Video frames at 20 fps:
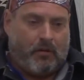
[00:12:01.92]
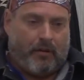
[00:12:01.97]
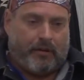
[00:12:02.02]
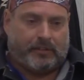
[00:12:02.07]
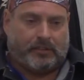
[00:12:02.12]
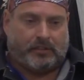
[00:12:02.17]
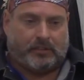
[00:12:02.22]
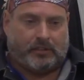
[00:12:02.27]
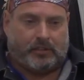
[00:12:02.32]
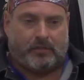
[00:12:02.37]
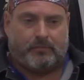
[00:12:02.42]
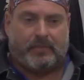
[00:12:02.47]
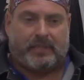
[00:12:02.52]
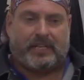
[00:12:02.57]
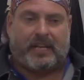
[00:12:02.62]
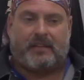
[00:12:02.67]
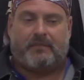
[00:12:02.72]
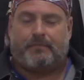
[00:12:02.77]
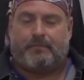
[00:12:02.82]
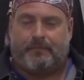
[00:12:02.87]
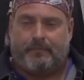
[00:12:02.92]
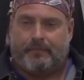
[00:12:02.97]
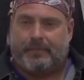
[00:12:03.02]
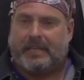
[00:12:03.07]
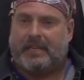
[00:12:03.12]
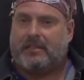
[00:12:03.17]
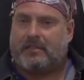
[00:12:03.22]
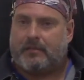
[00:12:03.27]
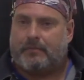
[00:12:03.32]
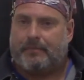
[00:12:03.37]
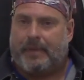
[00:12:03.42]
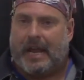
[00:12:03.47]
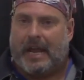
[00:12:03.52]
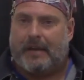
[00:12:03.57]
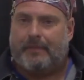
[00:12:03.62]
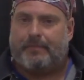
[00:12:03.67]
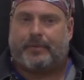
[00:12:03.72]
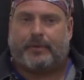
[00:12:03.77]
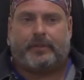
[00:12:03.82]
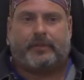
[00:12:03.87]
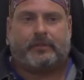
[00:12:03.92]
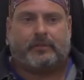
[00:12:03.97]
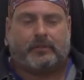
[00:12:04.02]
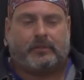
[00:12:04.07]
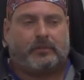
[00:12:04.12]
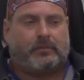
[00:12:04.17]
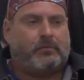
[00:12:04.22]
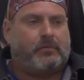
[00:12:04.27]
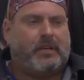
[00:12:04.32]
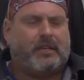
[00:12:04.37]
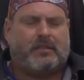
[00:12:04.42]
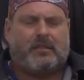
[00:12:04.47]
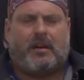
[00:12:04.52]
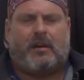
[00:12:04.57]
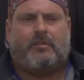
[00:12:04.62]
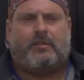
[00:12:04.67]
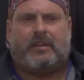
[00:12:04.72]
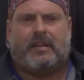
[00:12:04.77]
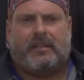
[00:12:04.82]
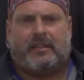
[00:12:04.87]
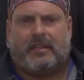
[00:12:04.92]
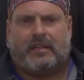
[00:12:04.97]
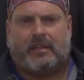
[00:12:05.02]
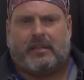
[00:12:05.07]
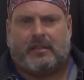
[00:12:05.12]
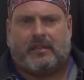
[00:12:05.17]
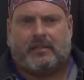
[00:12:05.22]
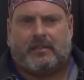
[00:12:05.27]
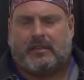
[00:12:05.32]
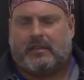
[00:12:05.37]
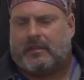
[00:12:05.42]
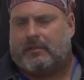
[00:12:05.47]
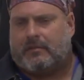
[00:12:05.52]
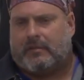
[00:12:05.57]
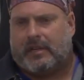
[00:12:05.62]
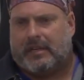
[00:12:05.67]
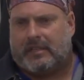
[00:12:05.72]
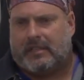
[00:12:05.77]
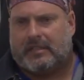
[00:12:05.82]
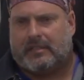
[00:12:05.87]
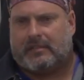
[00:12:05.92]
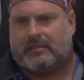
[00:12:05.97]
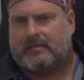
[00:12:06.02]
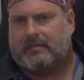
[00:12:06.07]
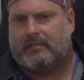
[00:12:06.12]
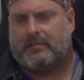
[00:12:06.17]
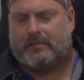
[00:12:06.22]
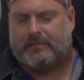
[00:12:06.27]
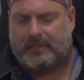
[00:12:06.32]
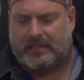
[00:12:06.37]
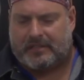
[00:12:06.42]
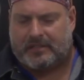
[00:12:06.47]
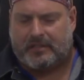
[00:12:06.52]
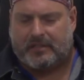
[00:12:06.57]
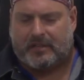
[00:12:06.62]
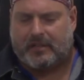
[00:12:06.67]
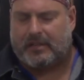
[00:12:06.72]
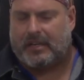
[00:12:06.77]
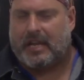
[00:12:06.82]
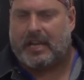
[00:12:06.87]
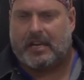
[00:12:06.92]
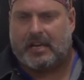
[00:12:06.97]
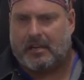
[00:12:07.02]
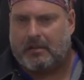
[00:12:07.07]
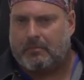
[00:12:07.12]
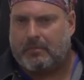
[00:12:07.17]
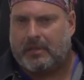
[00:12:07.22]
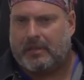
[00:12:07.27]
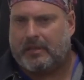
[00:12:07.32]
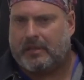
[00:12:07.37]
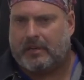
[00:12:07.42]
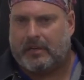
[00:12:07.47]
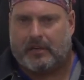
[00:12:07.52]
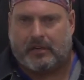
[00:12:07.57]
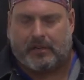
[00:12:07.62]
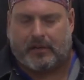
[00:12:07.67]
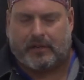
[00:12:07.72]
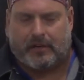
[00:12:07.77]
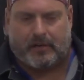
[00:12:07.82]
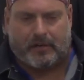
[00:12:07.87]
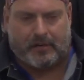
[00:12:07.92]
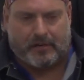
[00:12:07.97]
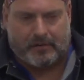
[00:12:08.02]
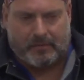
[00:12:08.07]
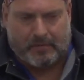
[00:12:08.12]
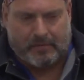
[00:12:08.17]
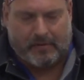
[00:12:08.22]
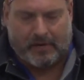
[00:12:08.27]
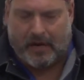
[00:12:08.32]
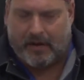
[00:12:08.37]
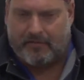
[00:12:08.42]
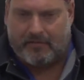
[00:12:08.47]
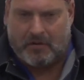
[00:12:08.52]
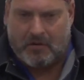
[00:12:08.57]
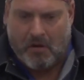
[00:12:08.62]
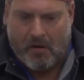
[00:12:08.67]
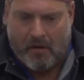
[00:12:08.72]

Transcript: And uh, but that piece of paper, that's all anything is anyway. Just let you know you had the ability to learn or whatever.